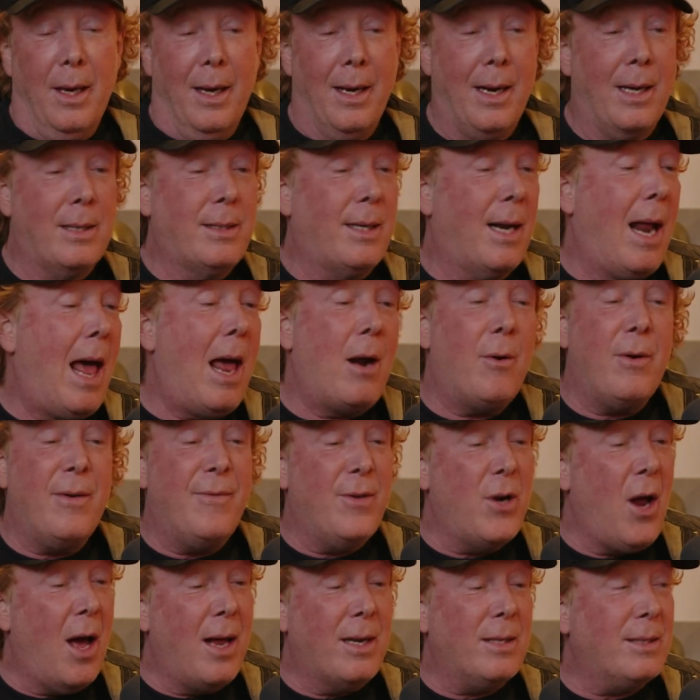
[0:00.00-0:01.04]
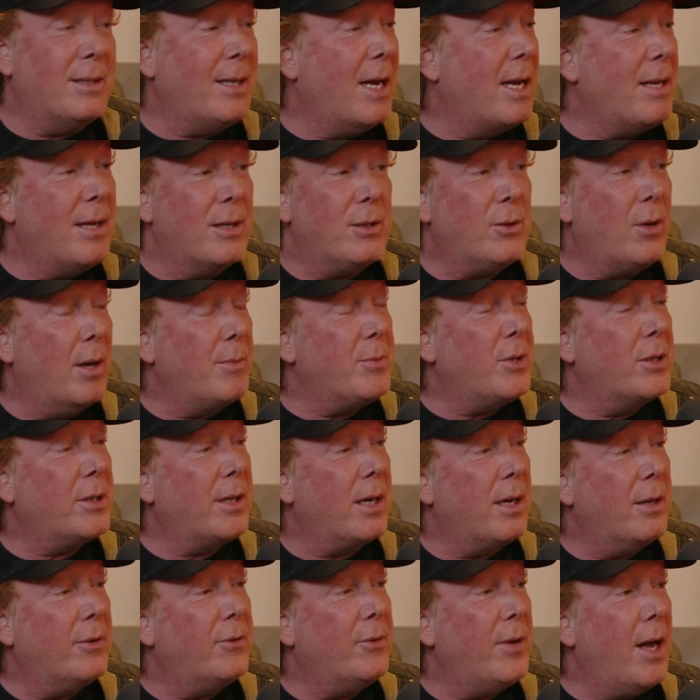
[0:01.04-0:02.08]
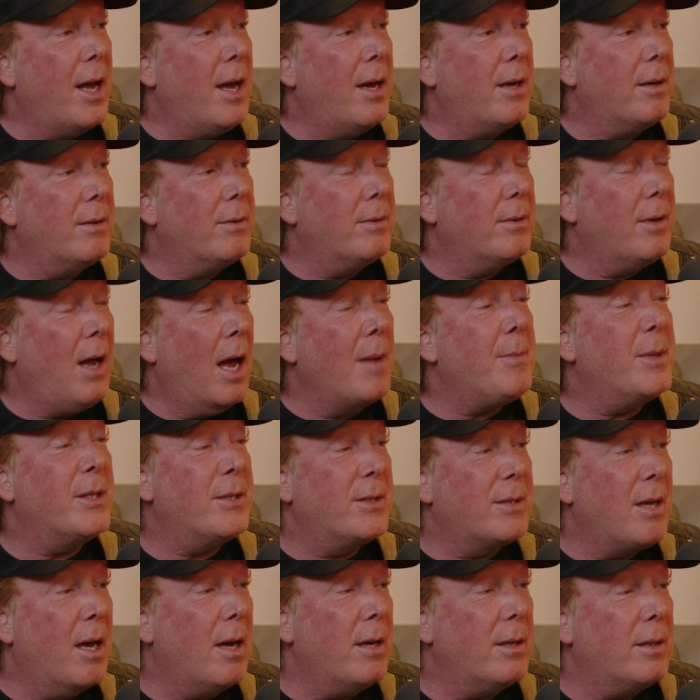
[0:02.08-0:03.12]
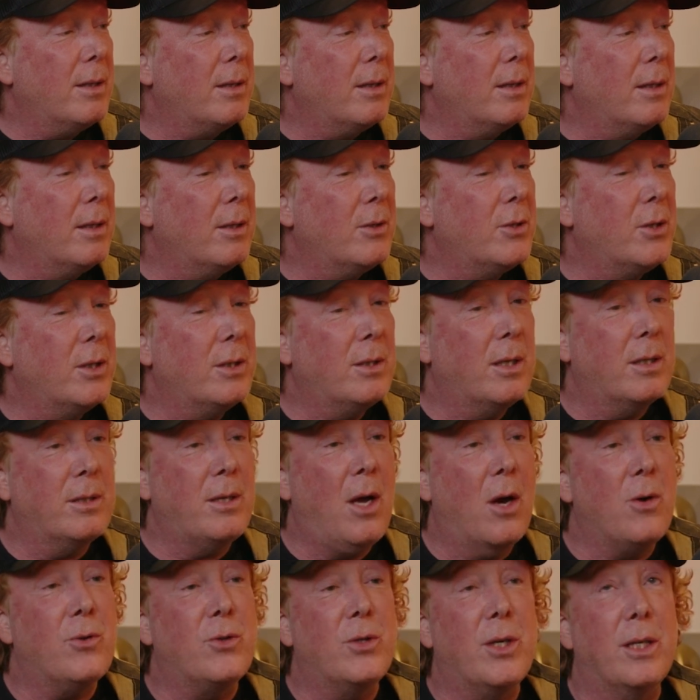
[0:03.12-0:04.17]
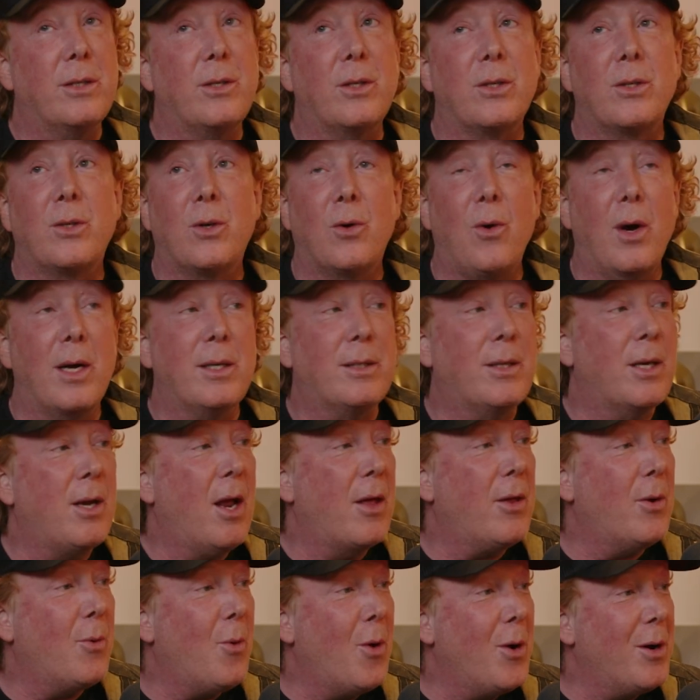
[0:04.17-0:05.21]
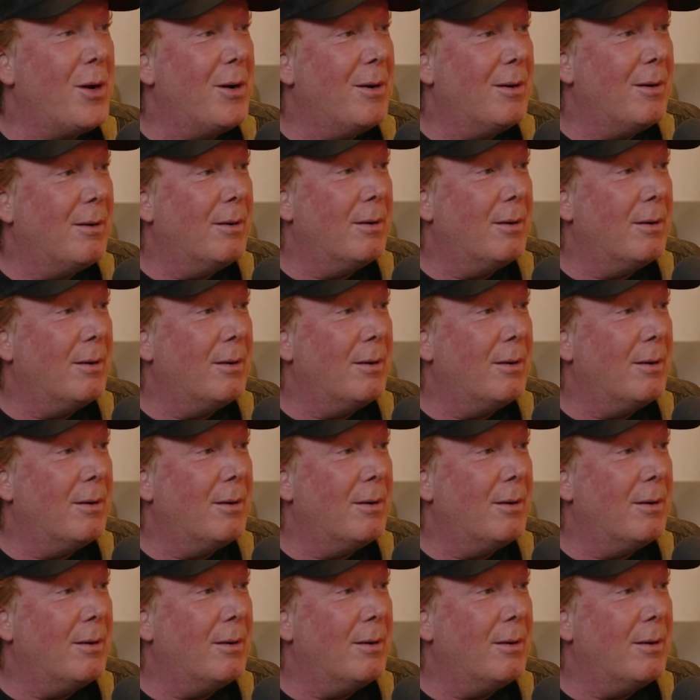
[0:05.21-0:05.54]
And I said, I don't even know how to say this, so I'm just going to say it. I'm his son. And she says, oh, Jesus Christ, another one?